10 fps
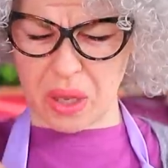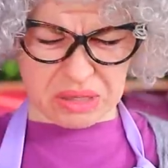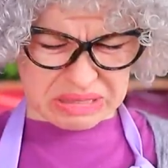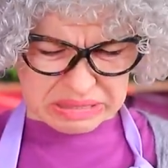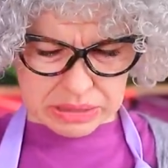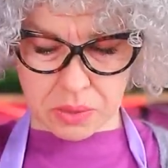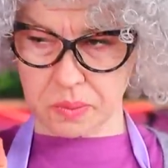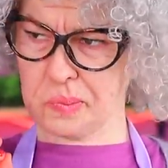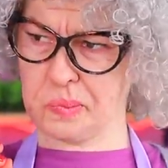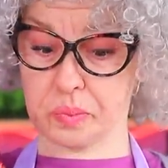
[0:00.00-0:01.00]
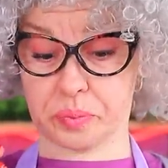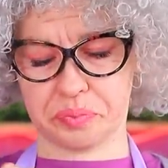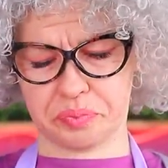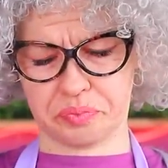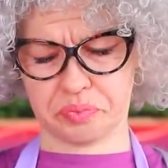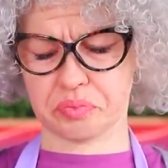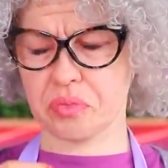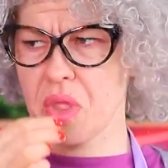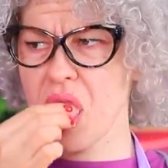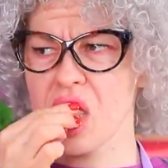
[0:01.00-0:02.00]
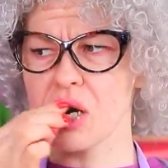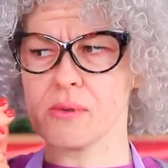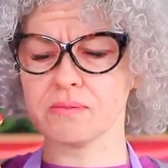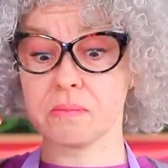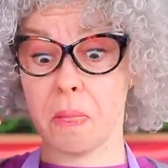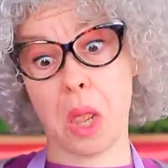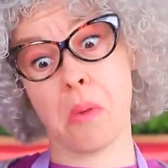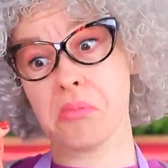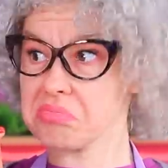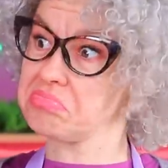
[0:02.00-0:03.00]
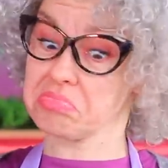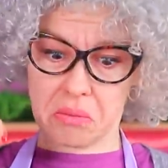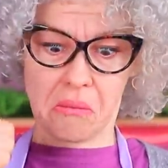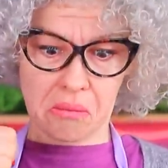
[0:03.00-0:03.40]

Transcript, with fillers: don't think the word sounds like creative, although it's edible.